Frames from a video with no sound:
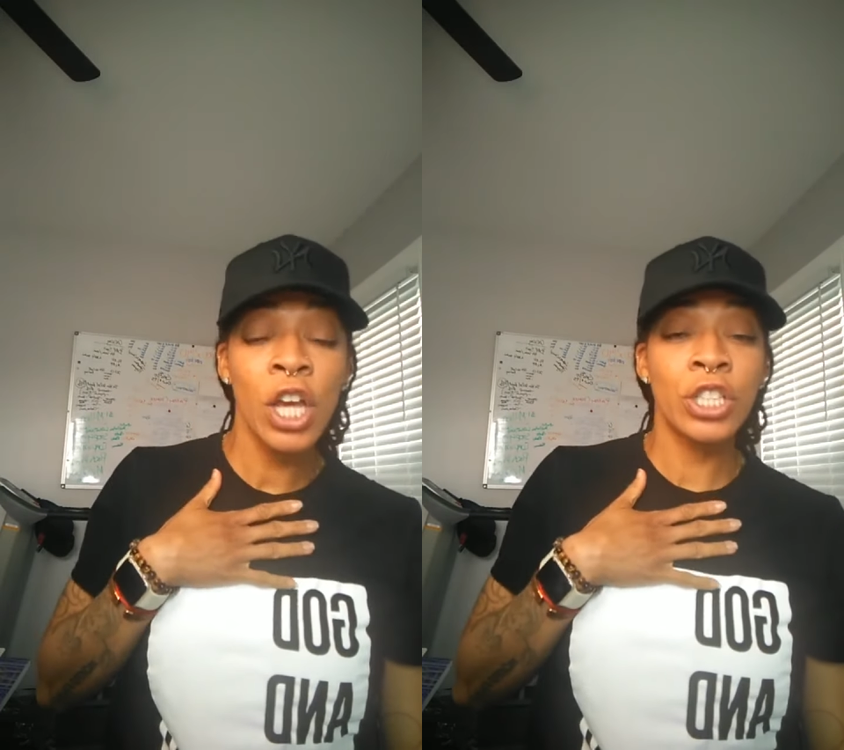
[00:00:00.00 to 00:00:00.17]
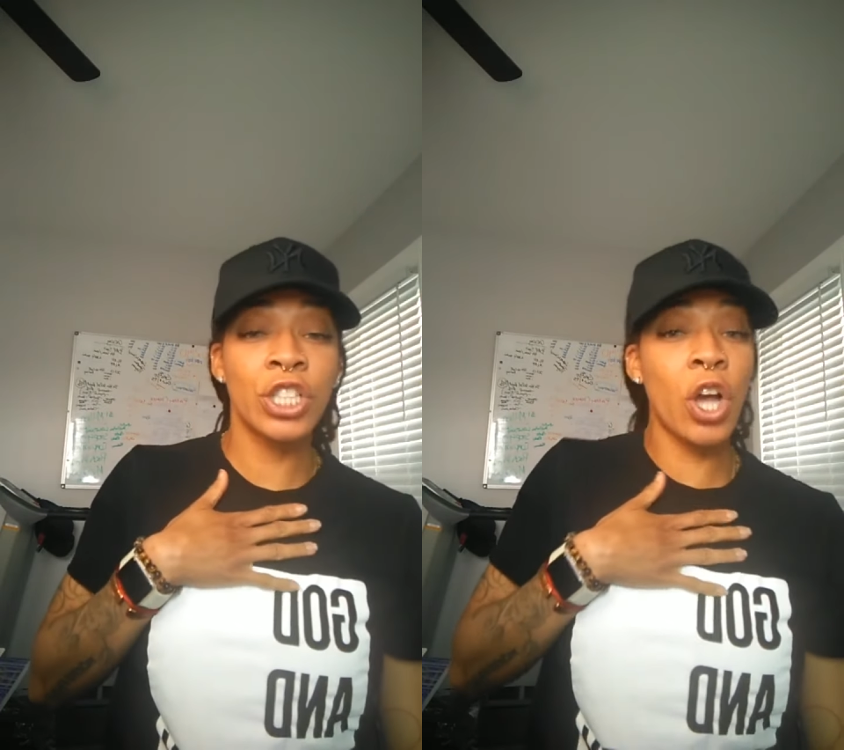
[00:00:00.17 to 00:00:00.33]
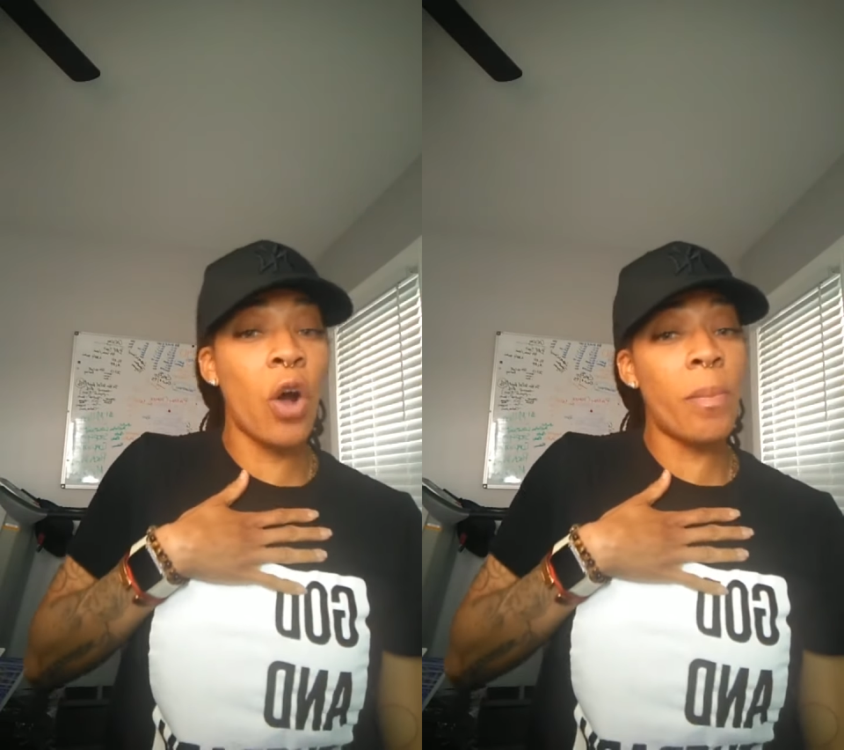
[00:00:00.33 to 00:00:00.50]

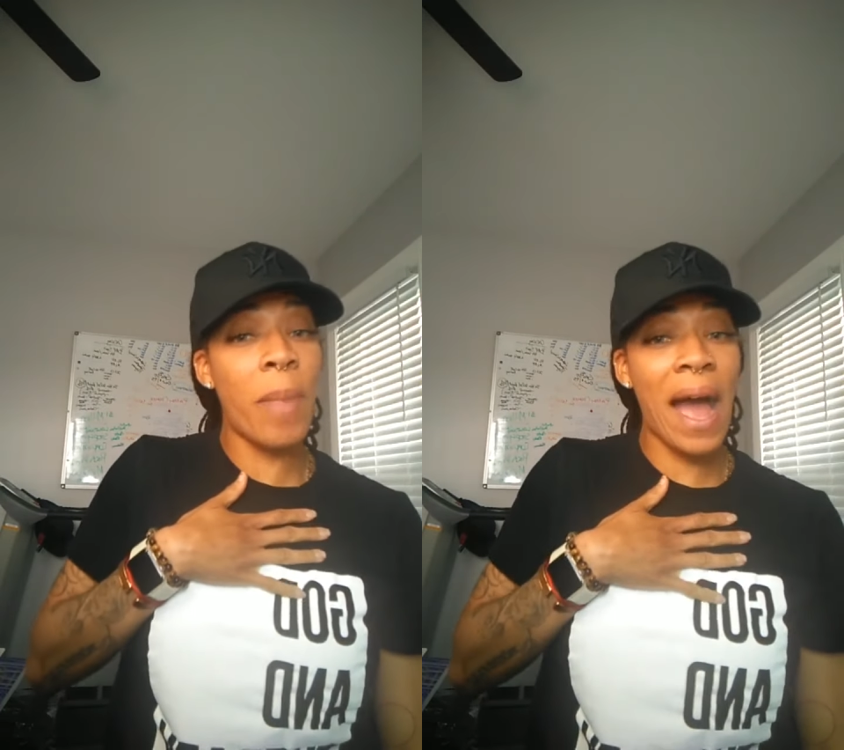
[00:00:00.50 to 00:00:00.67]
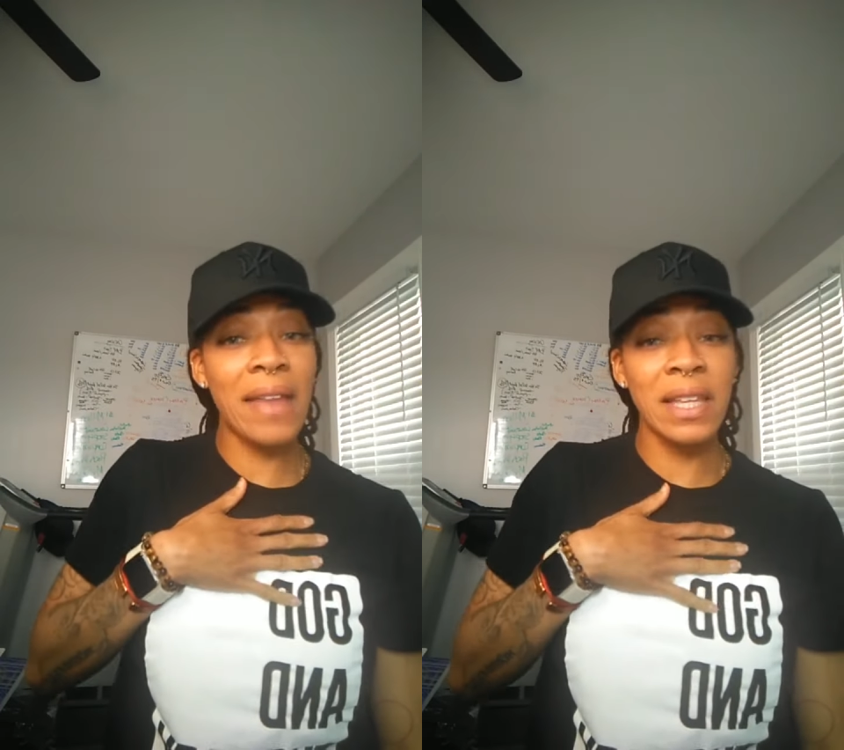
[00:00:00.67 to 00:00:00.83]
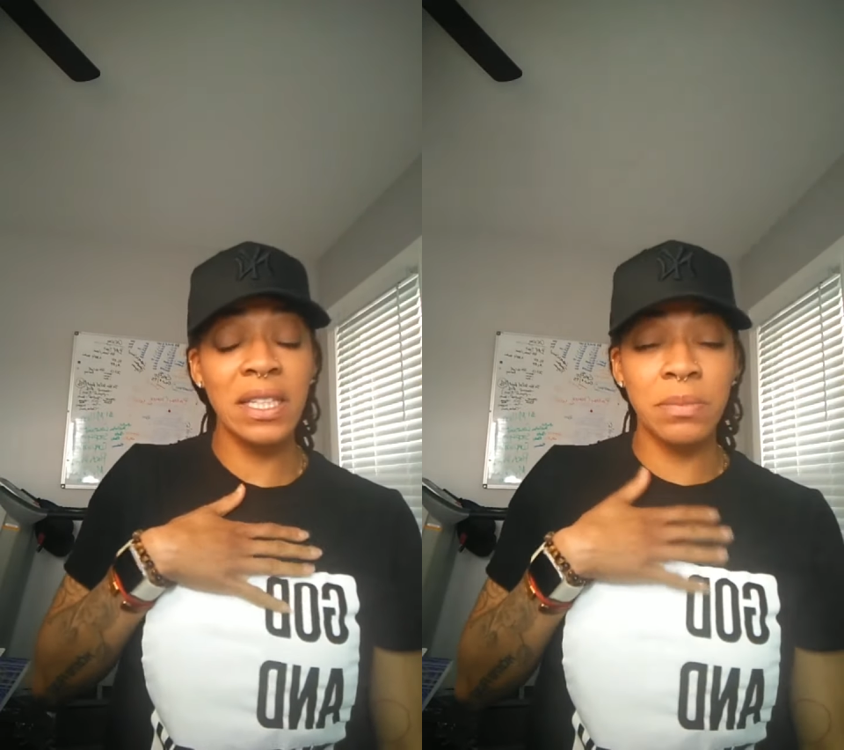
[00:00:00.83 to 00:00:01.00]
to go buy
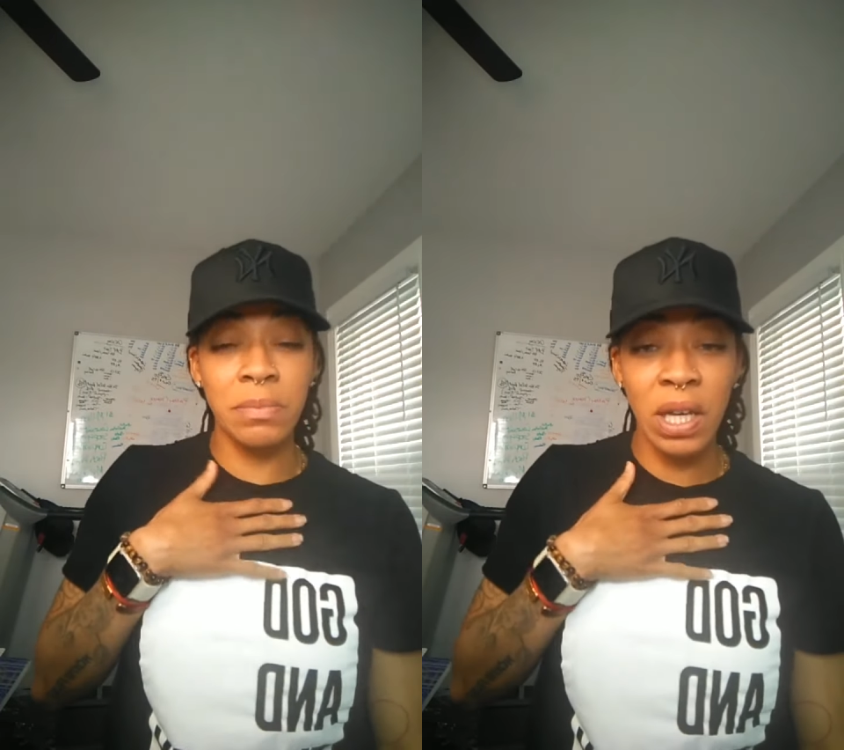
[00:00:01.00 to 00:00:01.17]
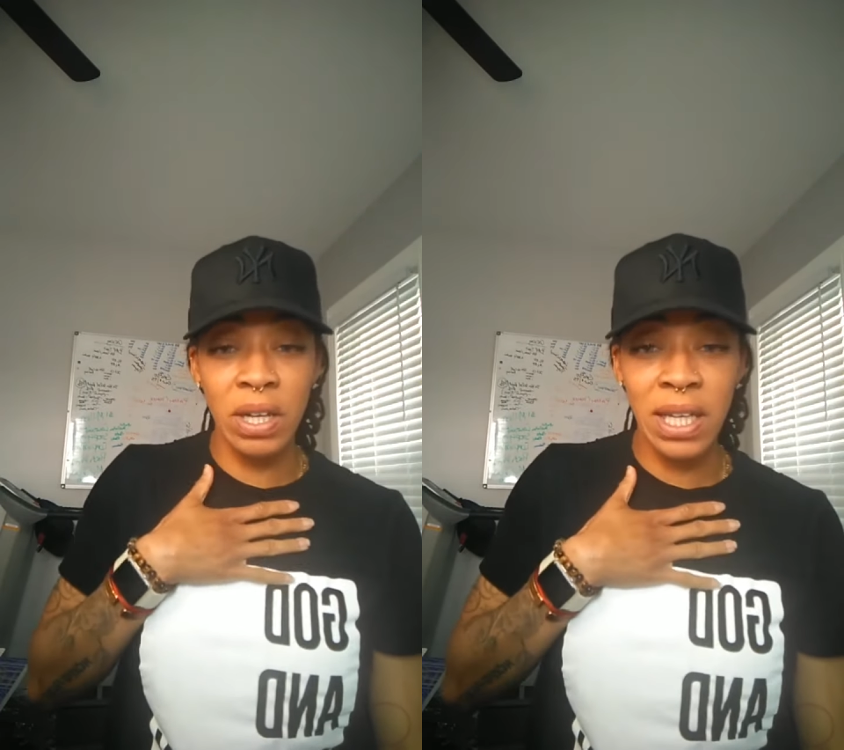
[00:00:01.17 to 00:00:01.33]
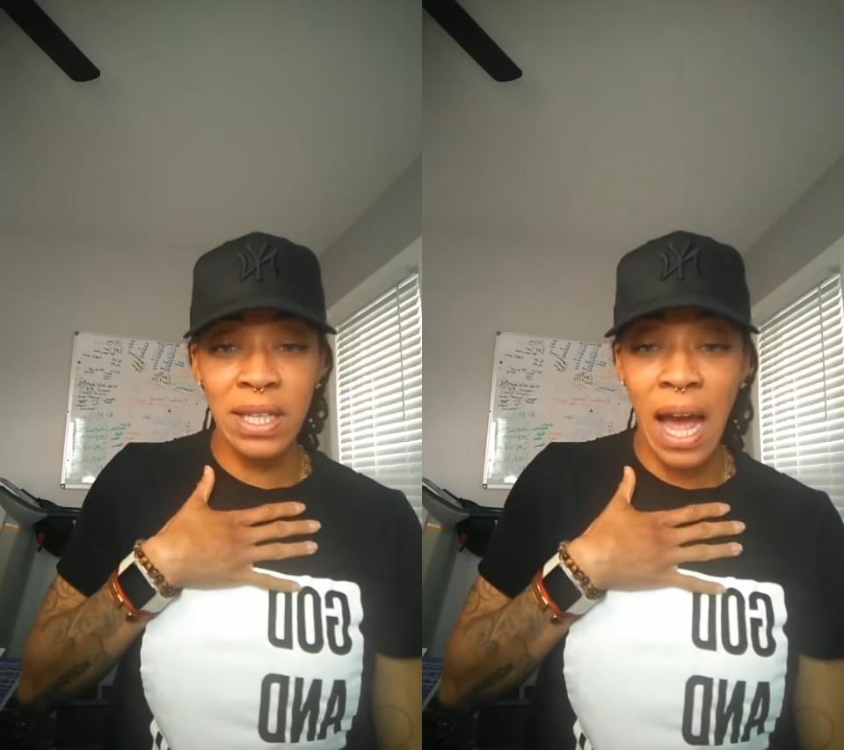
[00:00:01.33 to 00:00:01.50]
these $1
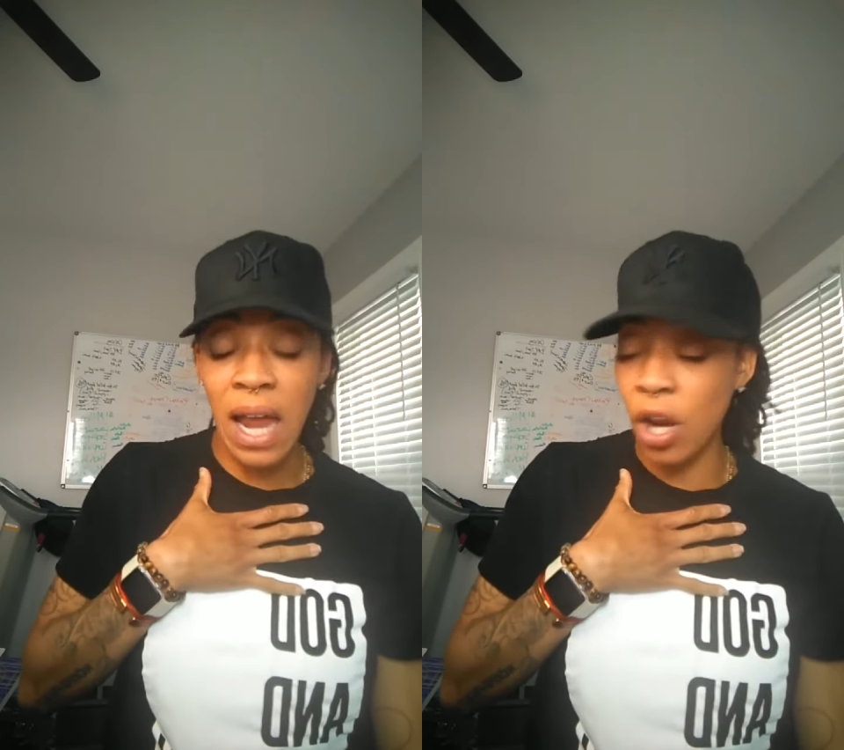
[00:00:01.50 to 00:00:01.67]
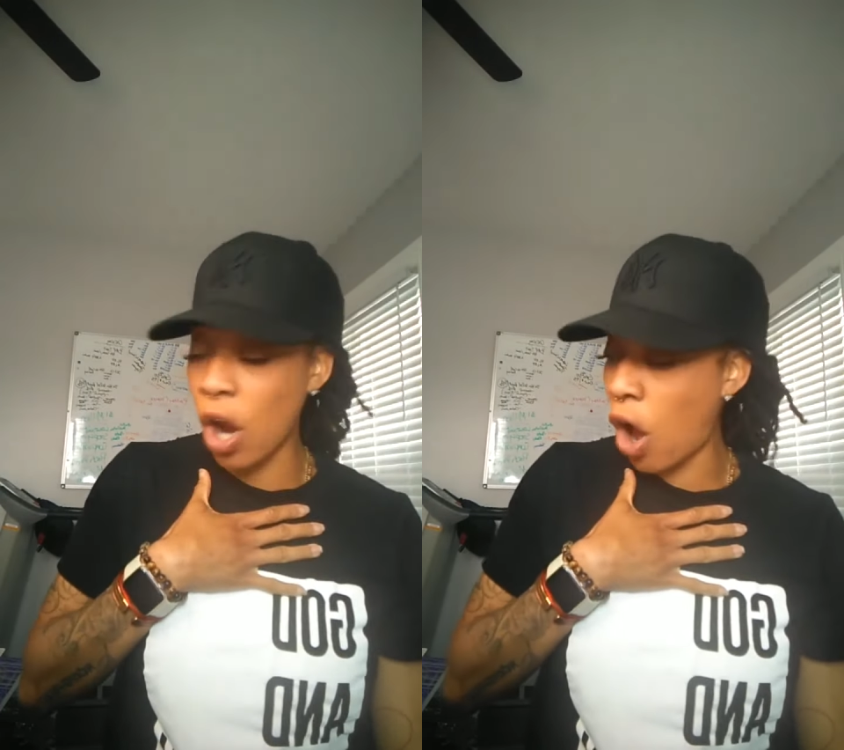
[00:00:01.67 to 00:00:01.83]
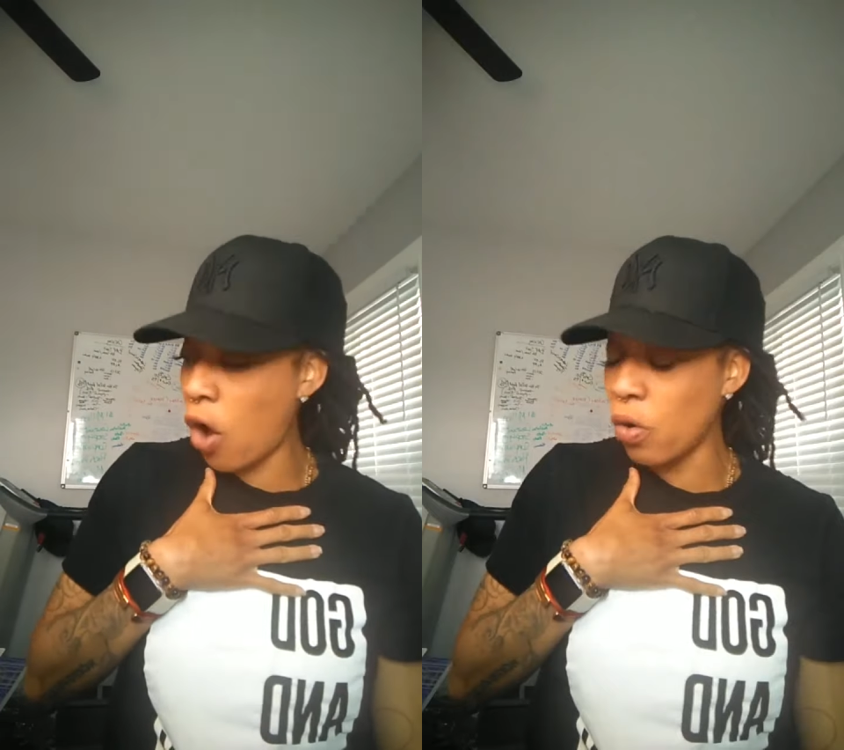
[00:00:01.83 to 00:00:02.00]
million
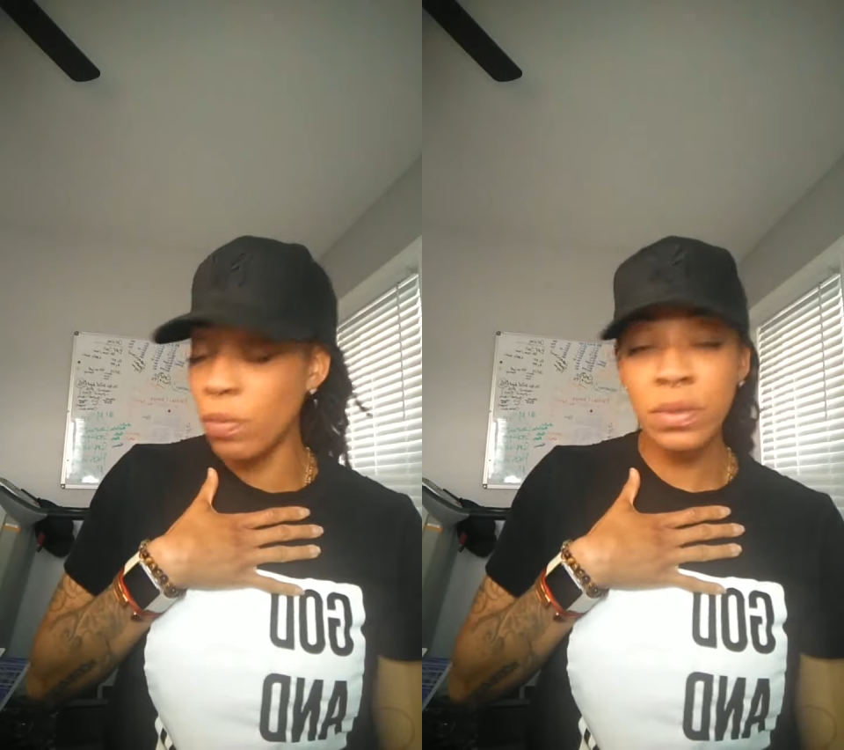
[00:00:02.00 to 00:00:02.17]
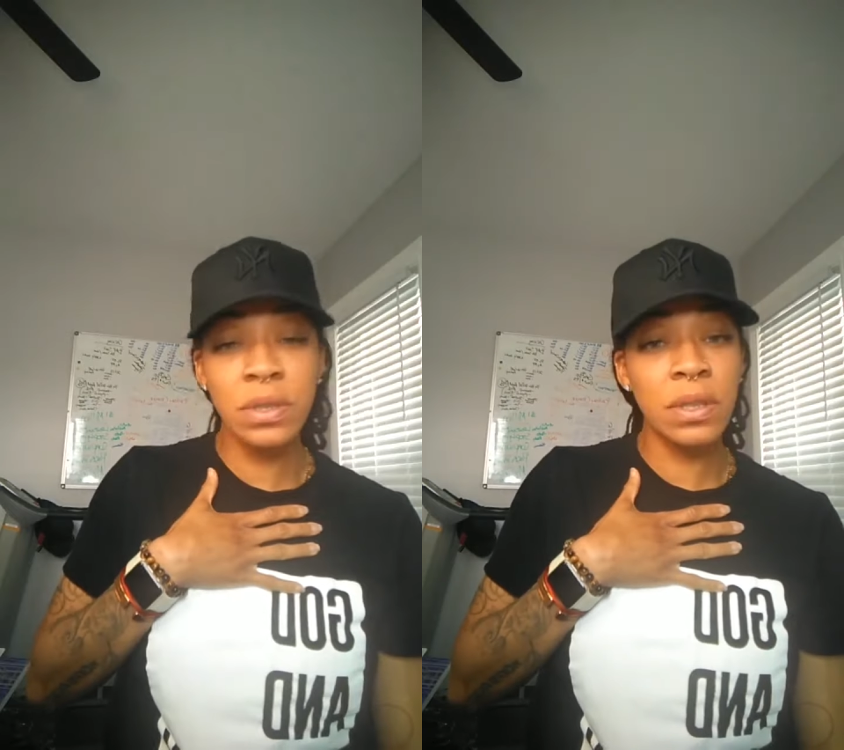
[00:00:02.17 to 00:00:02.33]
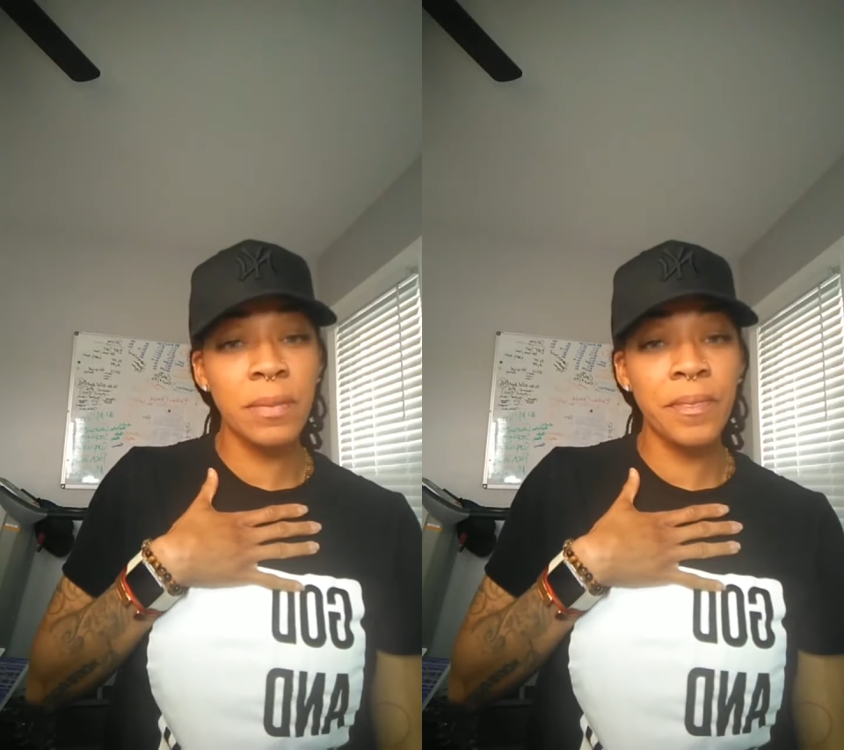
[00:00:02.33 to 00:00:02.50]
homes,